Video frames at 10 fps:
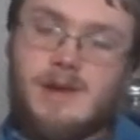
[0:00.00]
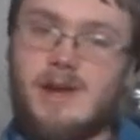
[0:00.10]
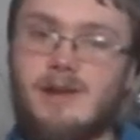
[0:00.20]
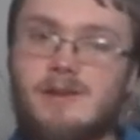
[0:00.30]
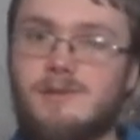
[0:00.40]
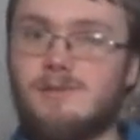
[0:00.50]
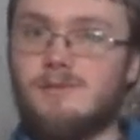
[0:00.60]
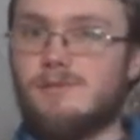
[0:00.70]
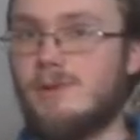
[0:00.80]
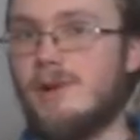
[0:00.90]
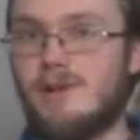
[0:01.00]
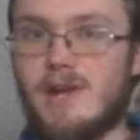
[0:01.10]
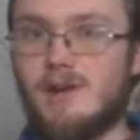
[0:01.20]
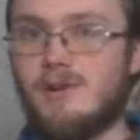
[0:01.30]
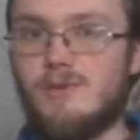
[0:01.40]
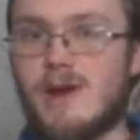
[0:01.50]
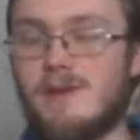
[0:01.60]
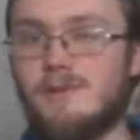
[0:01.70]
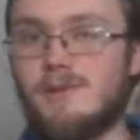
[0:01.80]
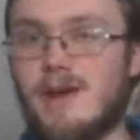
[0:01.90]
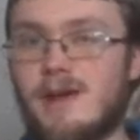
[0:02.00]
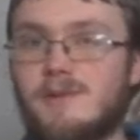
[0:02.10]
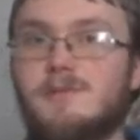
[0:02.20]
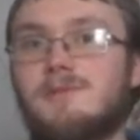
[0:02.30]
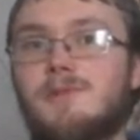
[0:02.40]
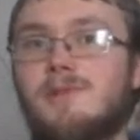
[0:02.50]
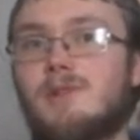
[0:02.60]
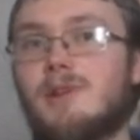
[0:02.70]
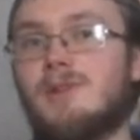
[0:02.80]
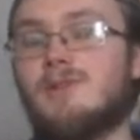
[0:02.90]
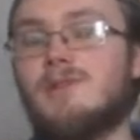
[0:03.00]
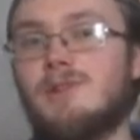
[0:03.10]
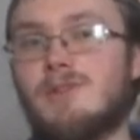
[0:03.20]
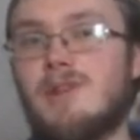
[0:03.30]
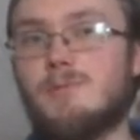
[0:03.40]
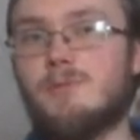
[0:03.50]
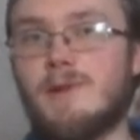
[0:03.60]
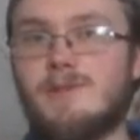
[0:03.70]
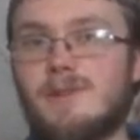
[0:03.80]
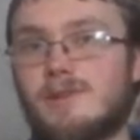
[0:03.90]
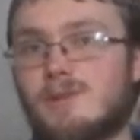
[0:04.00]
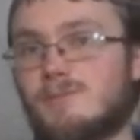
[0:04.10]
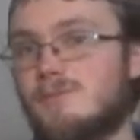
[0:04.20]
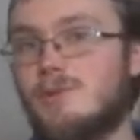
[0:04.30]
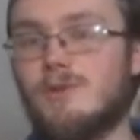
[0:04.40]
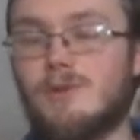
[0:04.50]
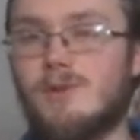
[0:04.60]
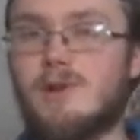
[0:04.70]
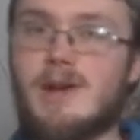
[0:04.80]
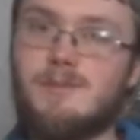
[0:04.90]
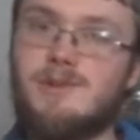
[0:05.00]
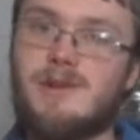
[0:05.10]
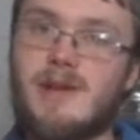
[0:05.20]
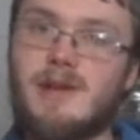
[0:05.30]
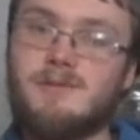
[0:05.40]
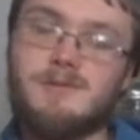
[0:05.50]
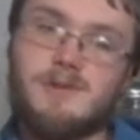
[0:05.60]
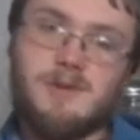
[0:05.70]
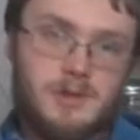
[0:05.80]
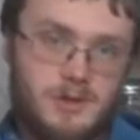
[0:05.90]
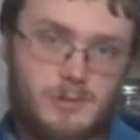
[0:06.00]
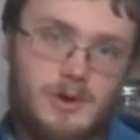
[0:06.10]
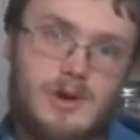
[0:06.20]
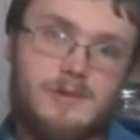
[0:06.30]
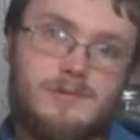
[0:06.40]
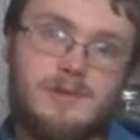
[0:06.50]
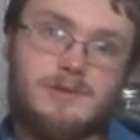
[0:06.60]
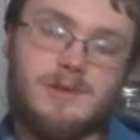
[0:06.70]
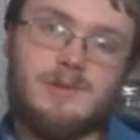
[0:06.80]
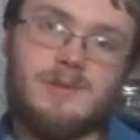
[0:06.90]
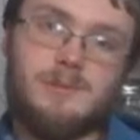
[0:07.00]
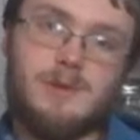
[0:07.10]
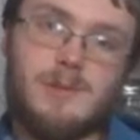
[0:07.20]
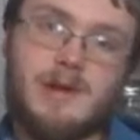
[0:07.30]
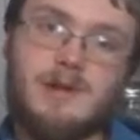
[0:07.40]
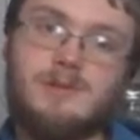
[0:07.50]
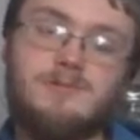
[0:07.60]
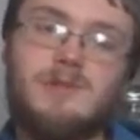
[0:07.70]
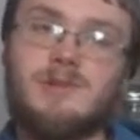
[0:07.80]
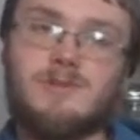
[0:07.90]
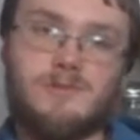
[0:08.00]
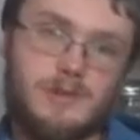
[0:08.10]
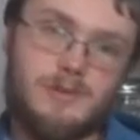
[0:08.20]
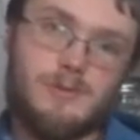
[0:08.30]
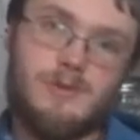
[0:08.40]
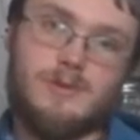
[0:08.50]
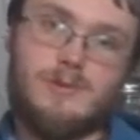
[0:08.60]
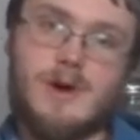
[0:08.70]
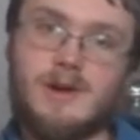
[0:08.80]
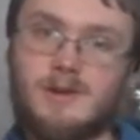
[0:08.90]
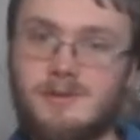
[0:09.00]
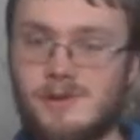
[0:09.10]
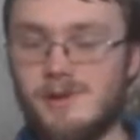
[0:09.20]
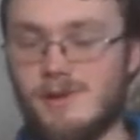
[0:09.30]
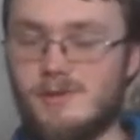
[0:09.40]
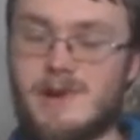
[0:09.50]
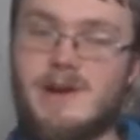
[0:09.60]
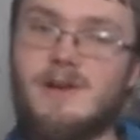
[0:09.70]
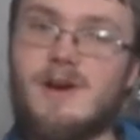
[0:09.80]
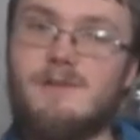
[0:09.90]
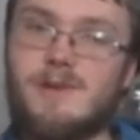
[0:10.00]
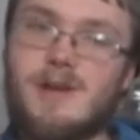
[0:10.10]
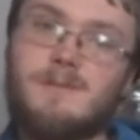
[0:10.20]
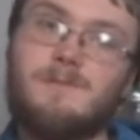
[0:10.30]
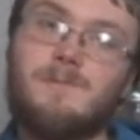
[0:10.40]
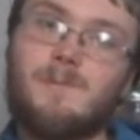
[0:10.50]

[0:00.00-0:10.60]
And for a day or two after that, you can just keep rinsing them 2 or 3 times a day. The more often you rinse them, the better. Just fill the bowl with water, drain it off again.